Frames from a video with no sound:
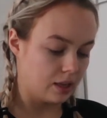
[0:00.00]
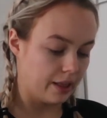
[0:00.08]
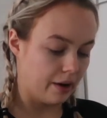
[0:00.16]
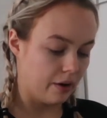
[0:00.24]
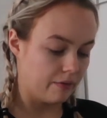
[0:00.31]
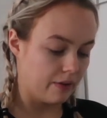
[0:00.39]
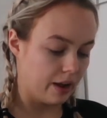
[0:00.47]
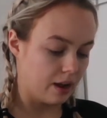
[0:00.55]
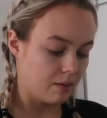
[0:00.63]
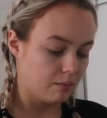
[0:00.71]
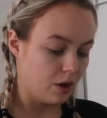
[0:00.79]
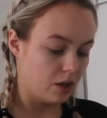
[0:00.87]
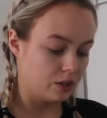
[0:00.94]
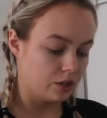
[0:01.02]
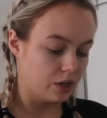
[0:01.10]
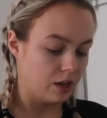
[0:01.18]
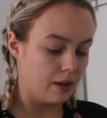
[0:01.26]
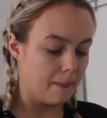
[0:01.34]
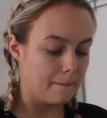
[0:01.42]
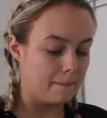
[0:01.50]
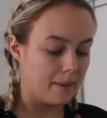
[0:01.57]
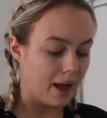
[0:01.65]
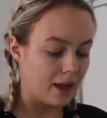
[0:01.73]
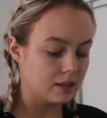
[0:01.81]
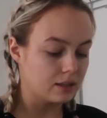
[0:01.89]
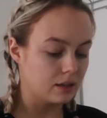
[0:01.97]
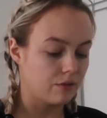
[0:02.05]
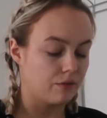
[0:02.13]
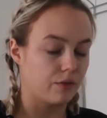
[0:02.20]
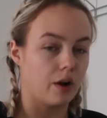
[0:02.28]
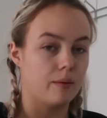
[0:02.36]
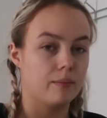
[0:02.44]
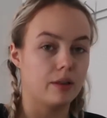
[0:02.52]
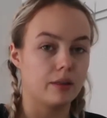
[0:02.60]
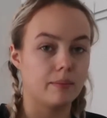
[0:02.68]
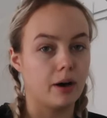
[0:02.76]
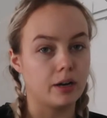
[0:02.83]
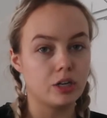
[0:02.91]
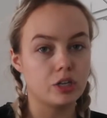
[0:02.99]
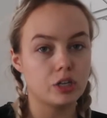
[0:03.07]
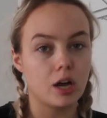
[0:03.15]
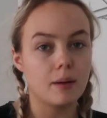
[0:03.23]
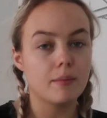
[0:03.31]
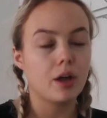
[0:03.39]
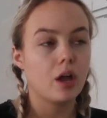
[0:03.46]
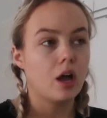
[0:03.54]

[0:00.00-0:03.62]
clarifying polishing mask from The Body Shop.